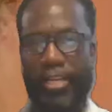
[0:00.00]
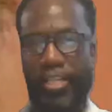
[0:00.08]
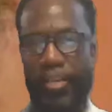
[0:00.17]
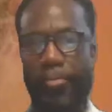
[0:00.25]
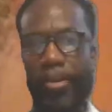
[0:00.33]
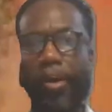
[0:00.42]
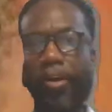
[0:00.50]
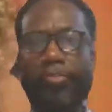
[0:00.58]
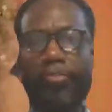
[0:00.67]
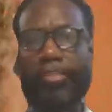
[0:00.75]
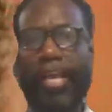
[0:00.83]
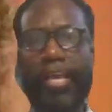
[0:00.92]
Just because
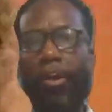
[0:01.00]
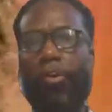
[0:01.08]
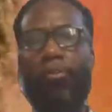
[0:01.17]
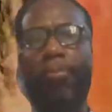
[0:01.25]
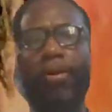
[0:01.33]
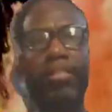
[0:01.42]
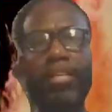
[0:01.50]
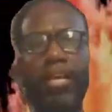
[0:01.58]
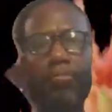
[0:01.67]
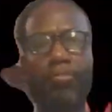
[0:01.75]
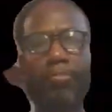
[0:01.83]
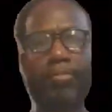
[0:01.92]
you take a whole bunch
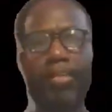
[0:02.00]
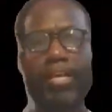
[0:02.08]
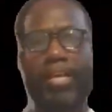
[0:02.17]
of them,